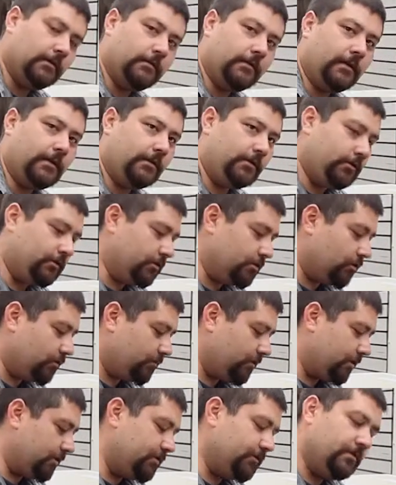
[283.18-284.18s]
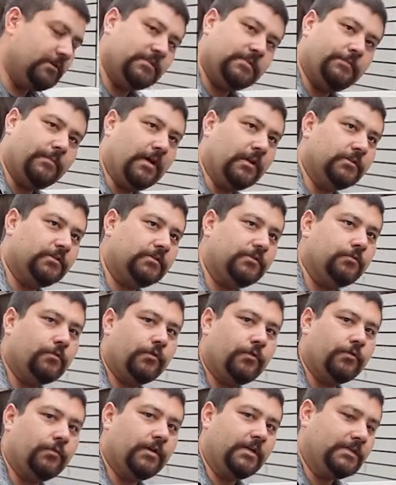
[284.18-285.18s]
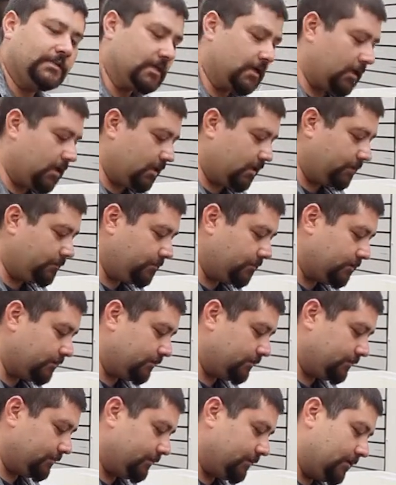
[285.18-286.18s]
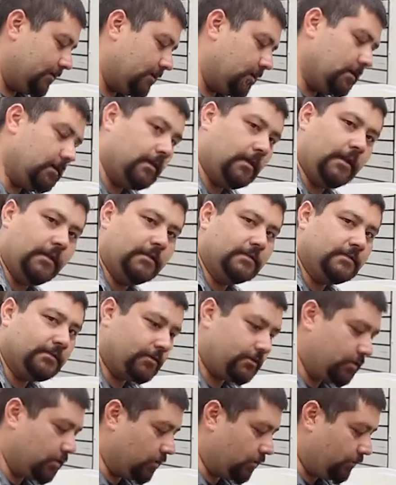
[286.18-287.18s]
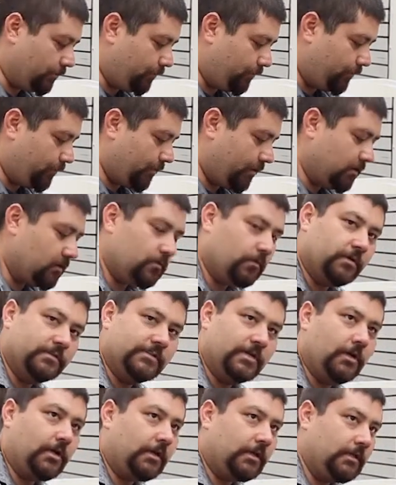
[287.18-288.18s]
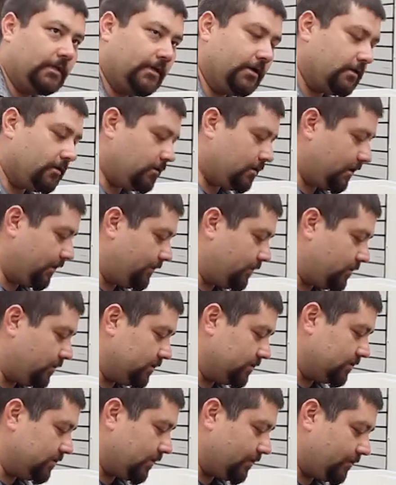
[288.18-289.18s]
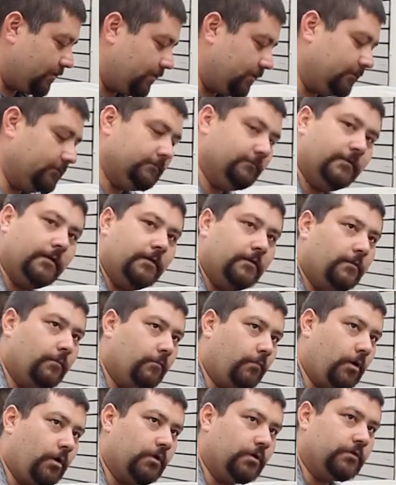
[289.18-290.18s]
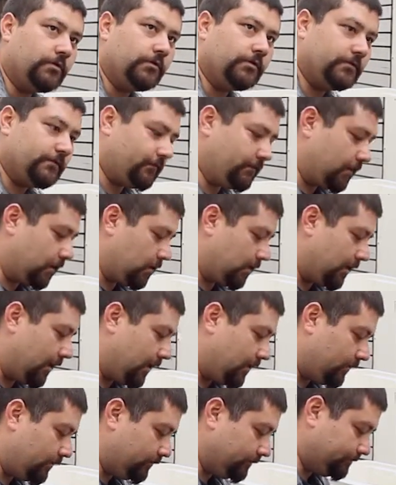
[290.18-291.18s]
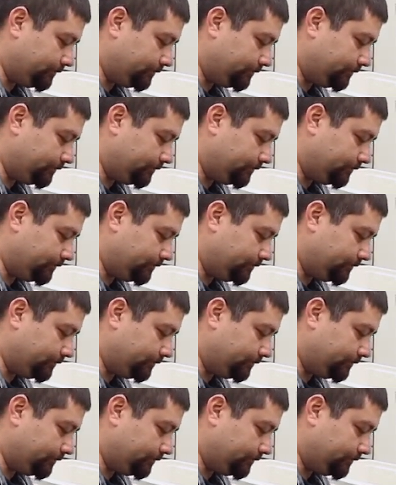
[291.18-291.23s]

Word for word: And you normally do this about two or three times until your beer runs out clear and there's nothing particles falling out.